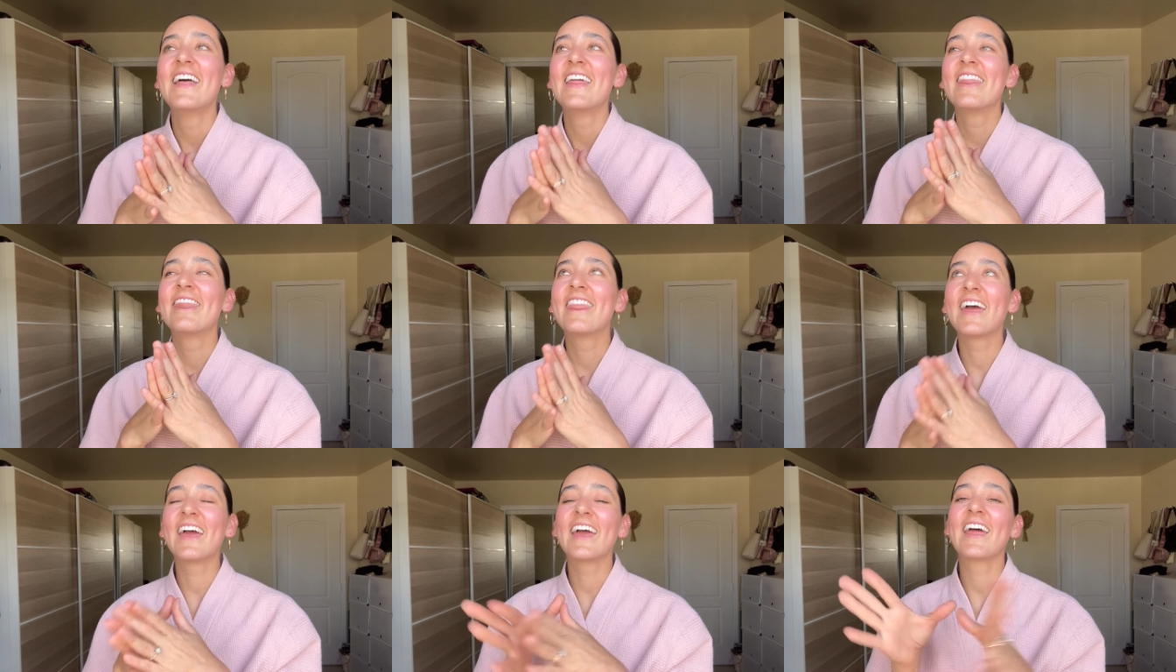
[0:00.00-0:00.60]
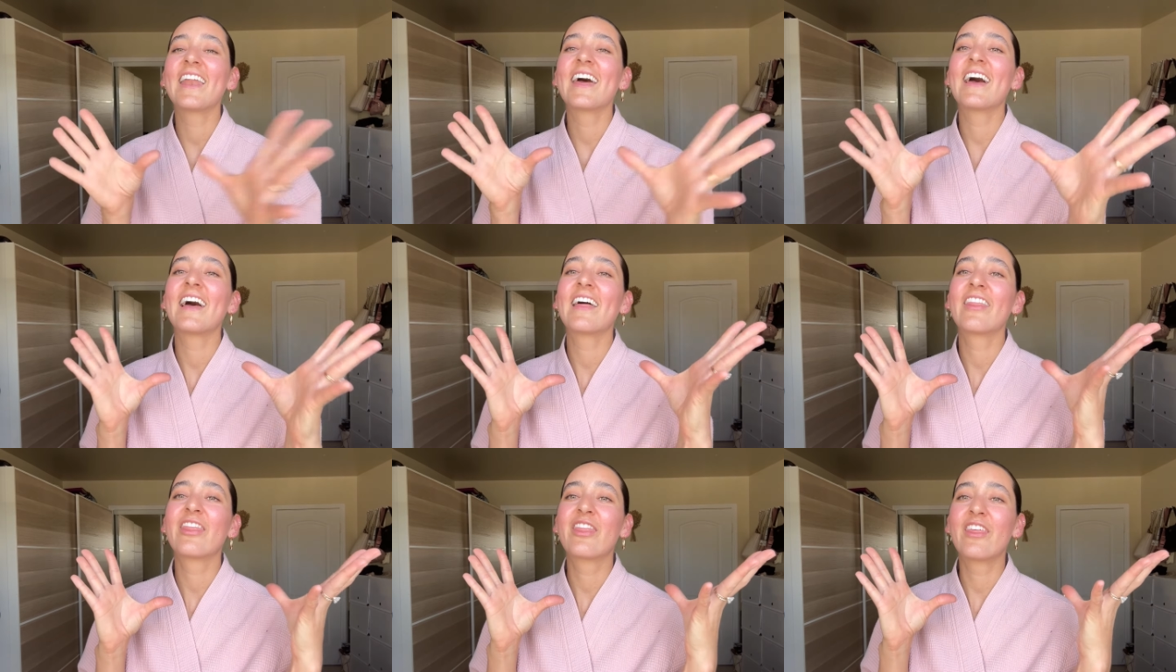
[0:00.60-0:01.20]
then
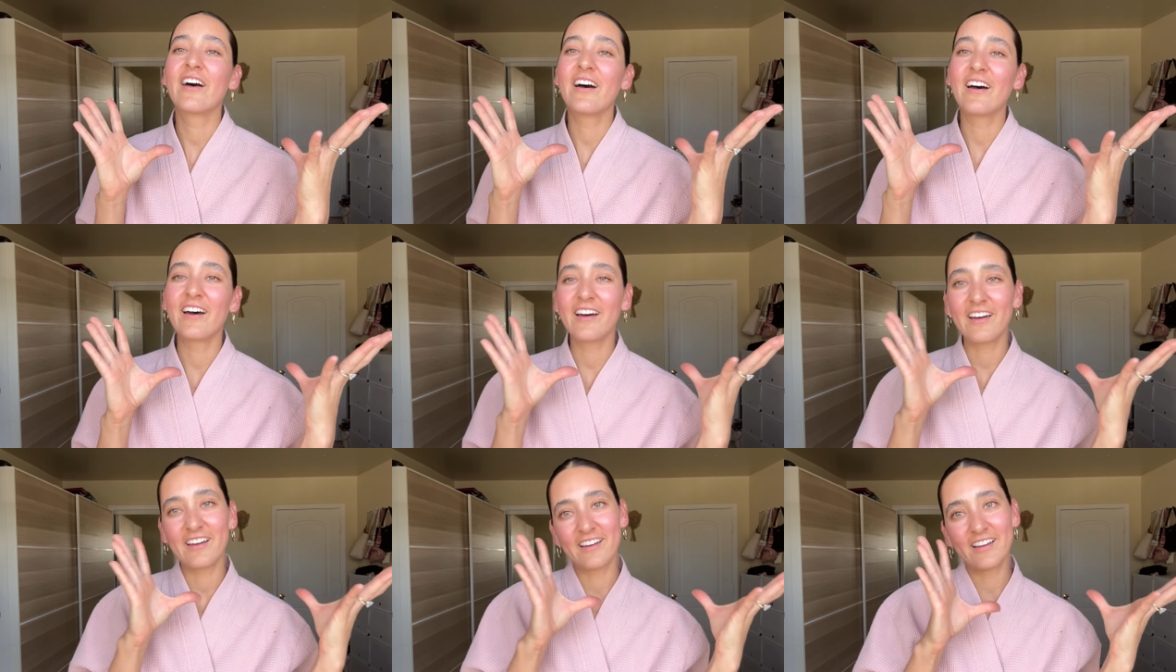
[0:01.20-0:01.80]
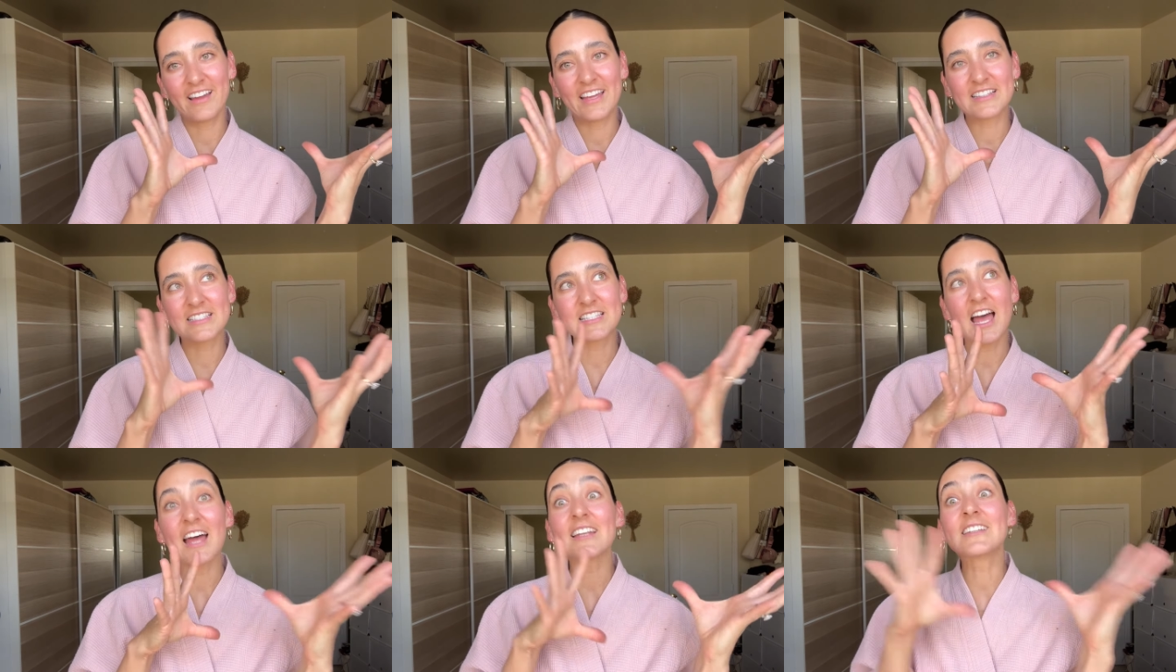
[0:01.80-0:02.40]
the it's
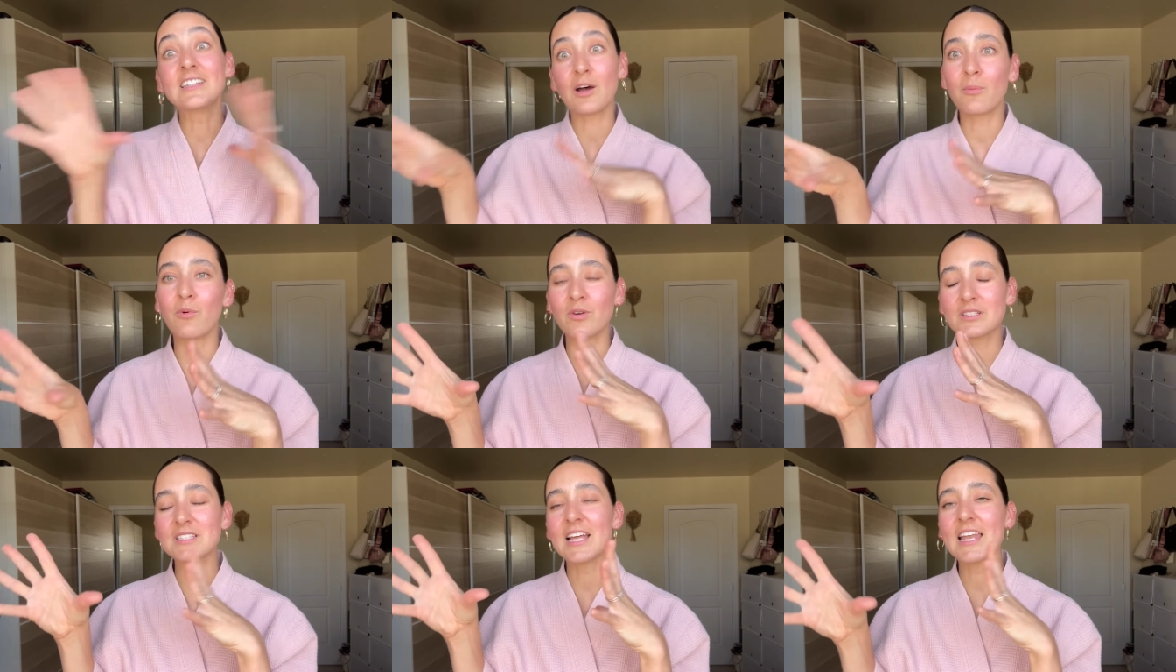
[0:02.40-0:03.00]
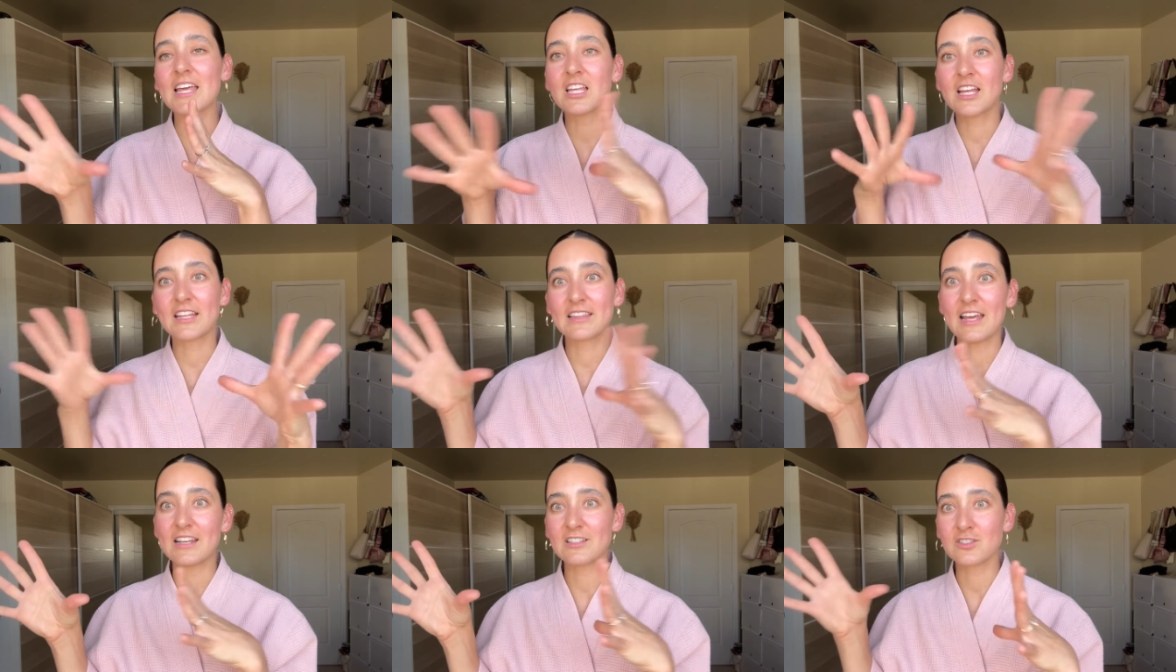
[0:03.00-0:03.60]
not double. It's not
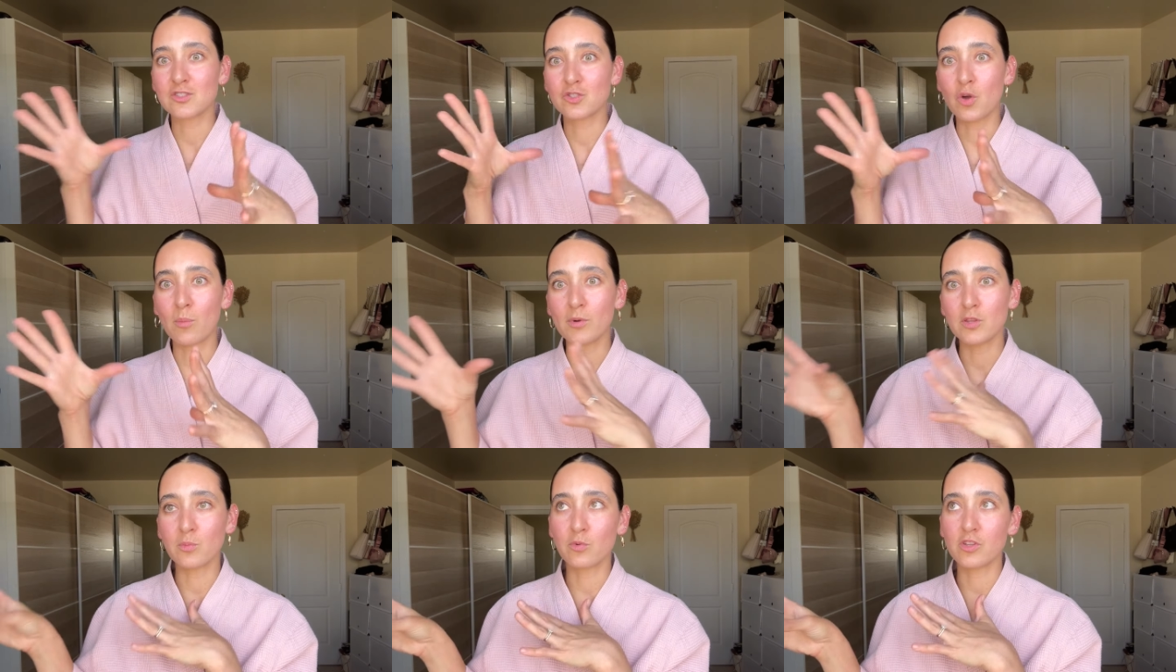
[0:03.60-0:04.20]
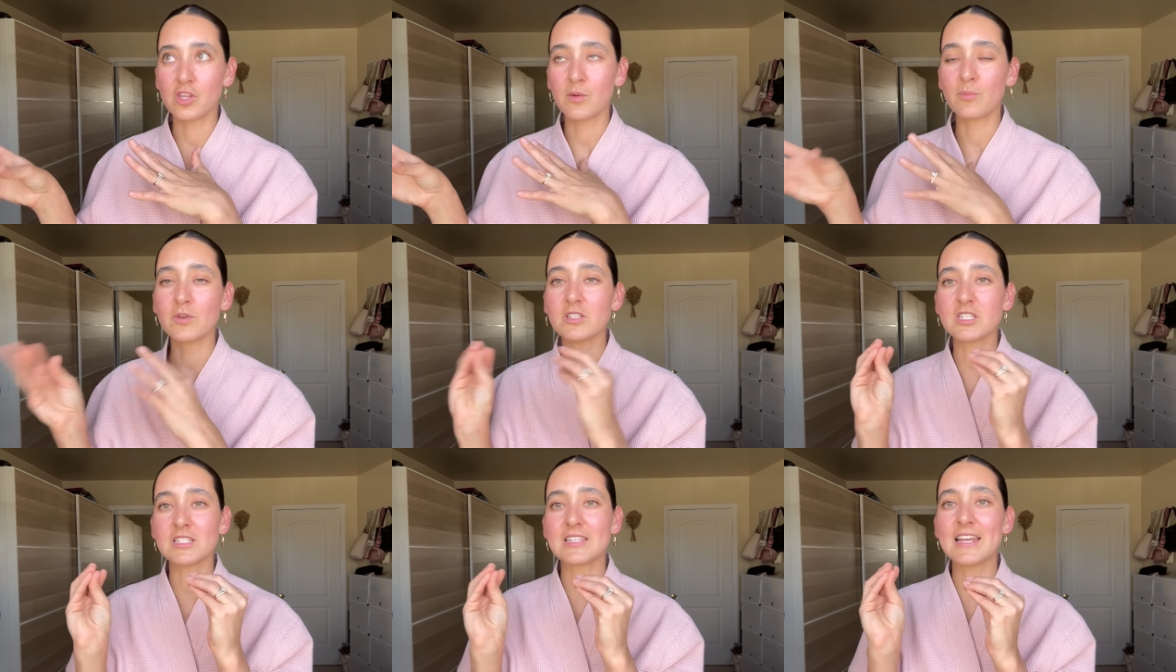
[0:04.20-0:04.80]
like that is so much more cheaper.
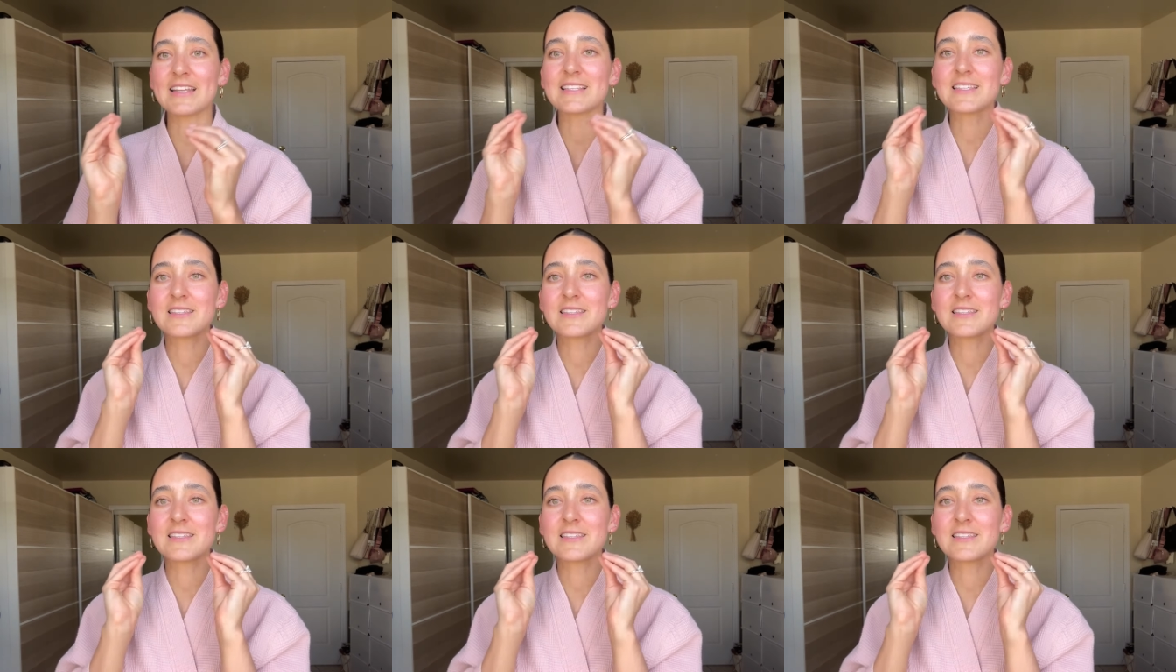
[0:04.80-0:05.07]
It's just that it's